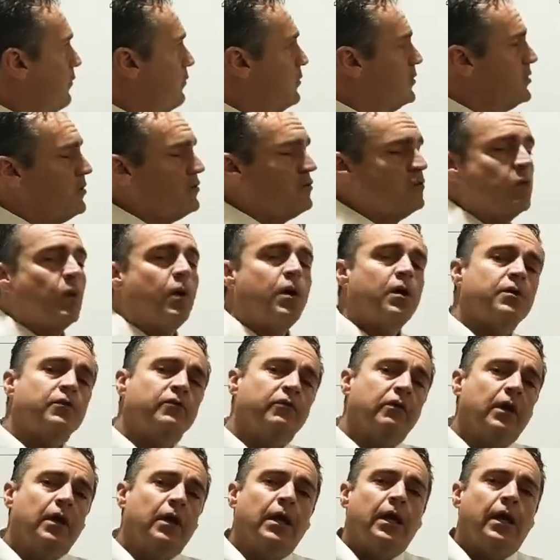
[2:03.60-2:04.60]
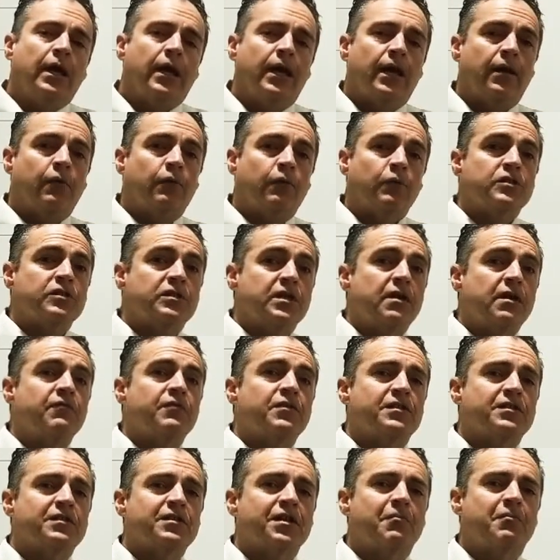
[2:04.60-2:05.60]
of squares, and we save the
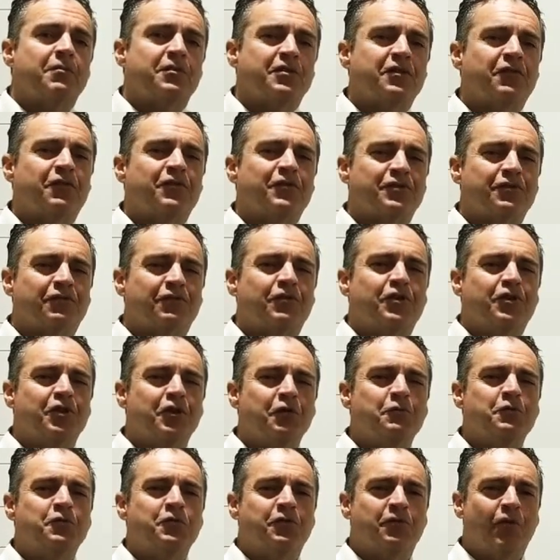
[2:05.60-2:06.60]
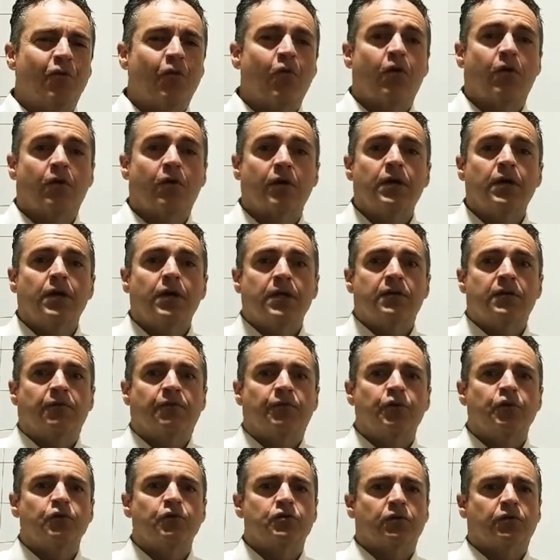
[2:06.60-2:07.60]
sum and difference of cubes for the
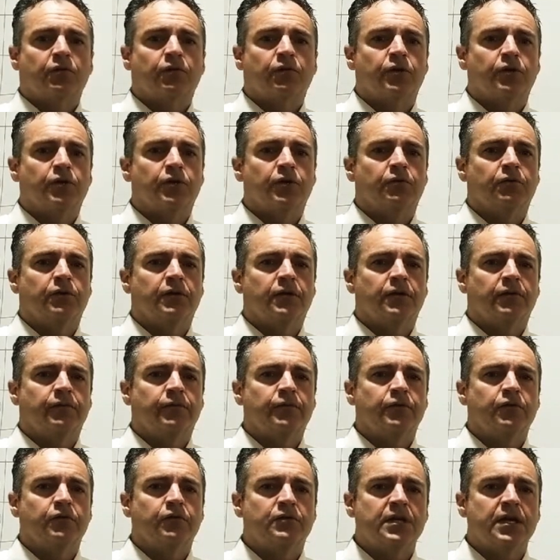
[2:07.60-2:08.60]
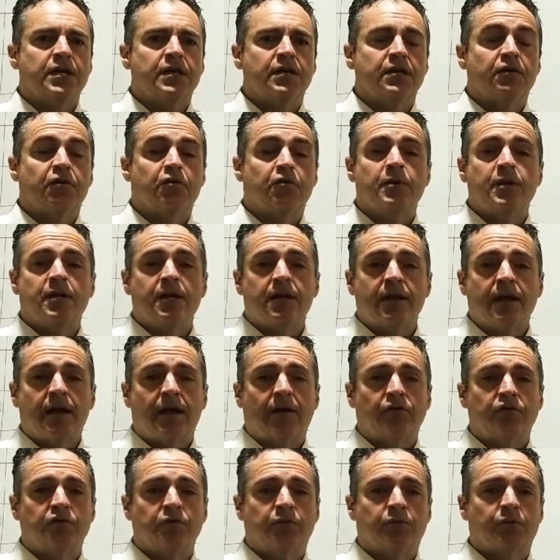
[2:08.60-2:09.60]
future for you. If you take intermediate
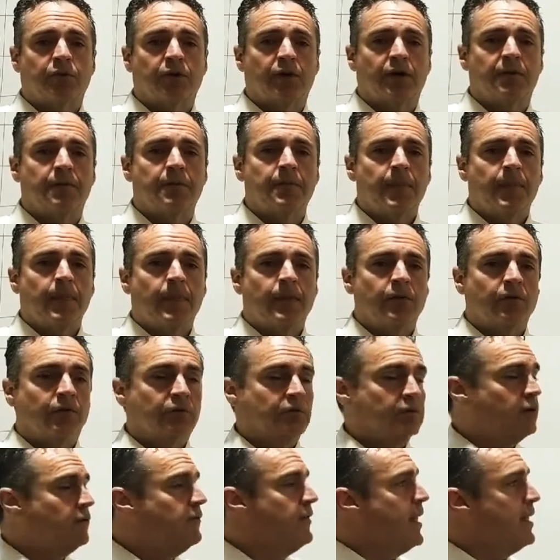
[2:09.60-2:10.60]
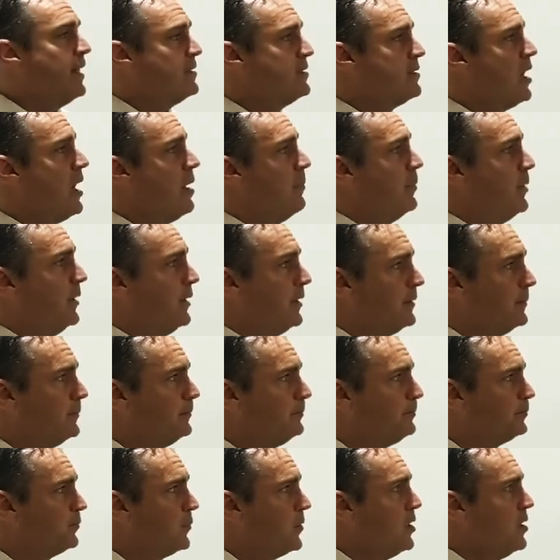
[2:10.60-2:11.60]
algebra, you'll learn that topic.
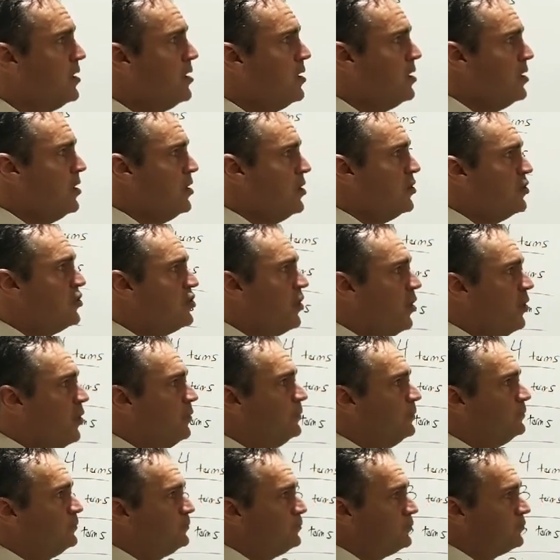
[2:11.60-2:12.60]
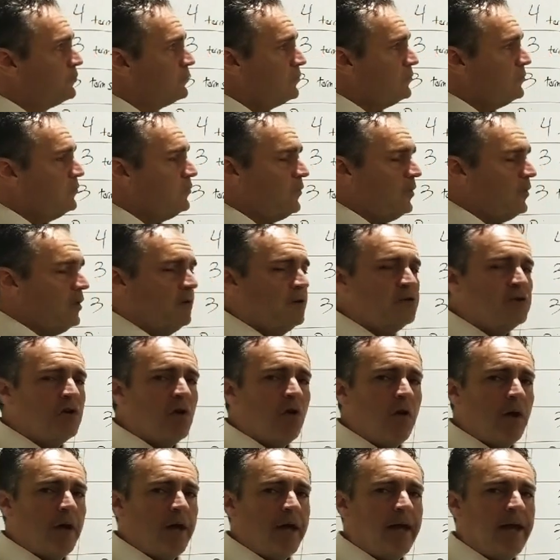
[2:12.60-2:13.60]
So let's go
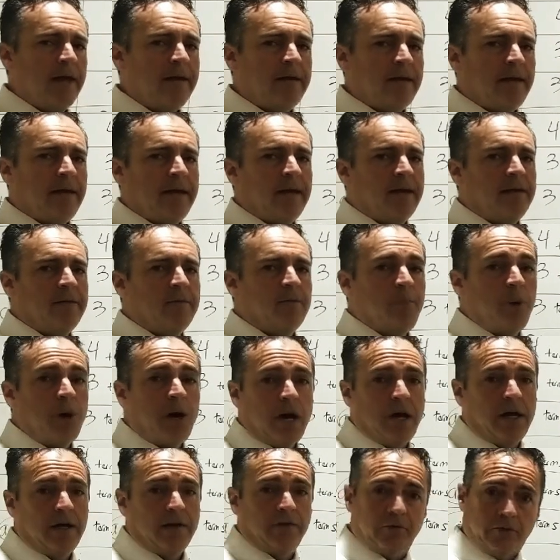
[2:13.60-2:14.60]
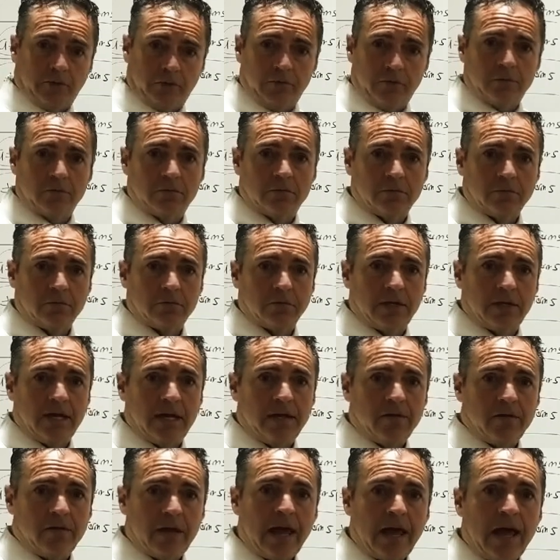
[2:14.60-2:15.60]
ahead and pause and
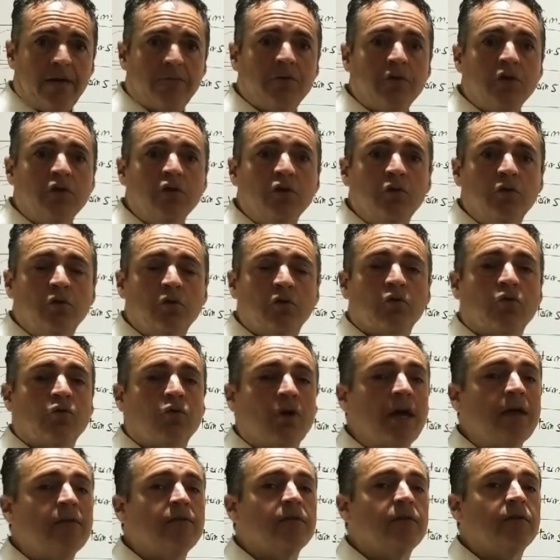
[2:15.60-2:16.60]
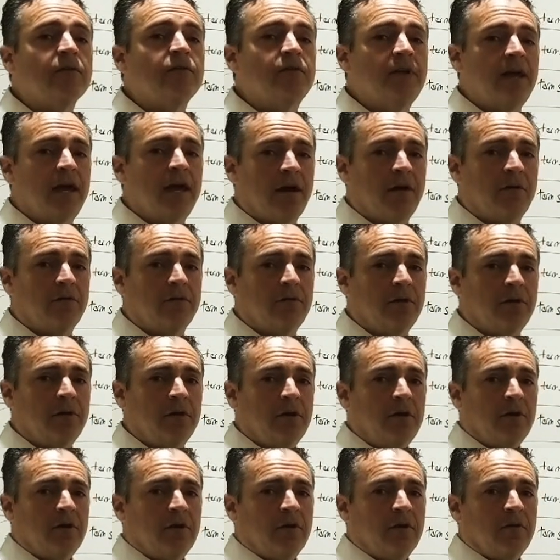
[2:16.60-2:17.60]
have you write this down.
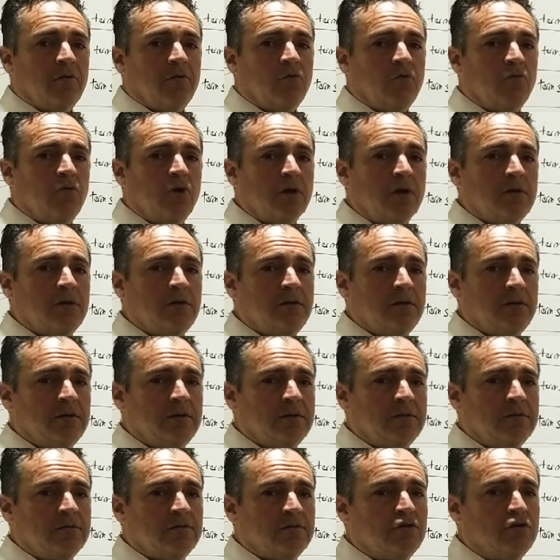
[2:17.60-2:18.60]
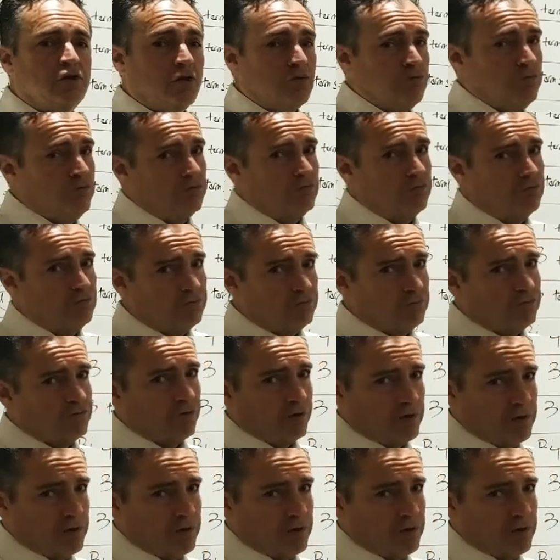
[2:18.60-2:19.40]
1, 2, 3.